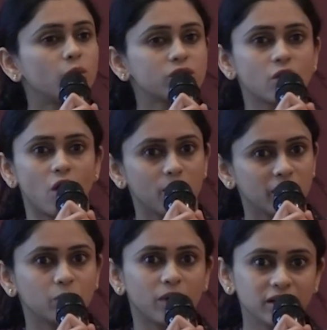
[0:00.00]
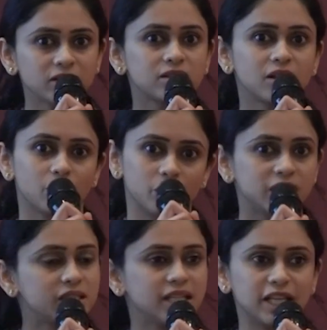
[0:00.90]
most common ones which
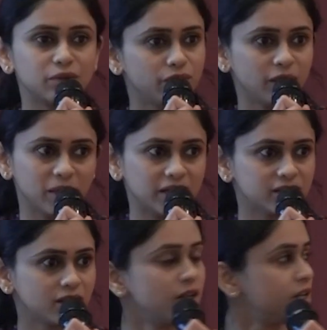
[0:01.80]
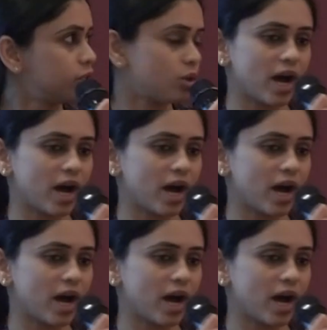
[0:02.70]
is seen in females. So